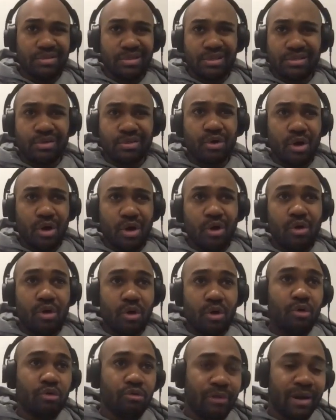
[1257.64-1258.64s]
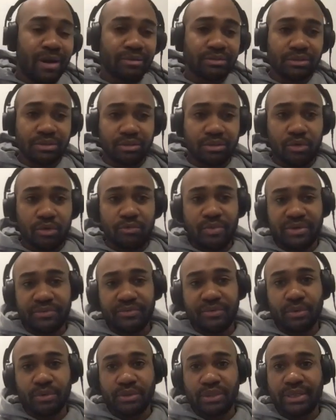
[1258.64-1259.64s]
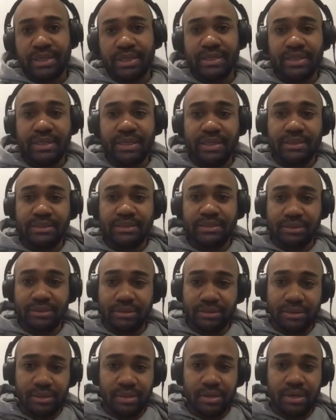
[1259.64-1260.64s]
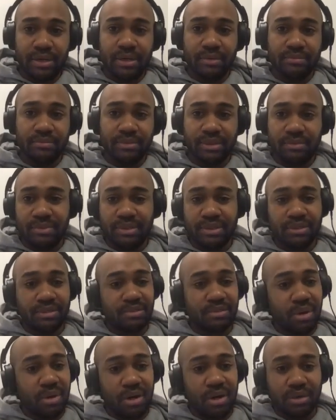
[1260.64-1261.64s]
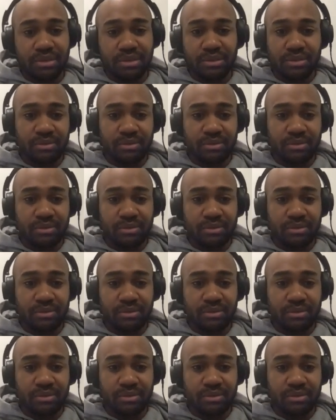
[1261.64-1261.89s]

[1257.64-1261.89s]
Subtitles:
an all-round sort of midfielder that you need in the middle of the park.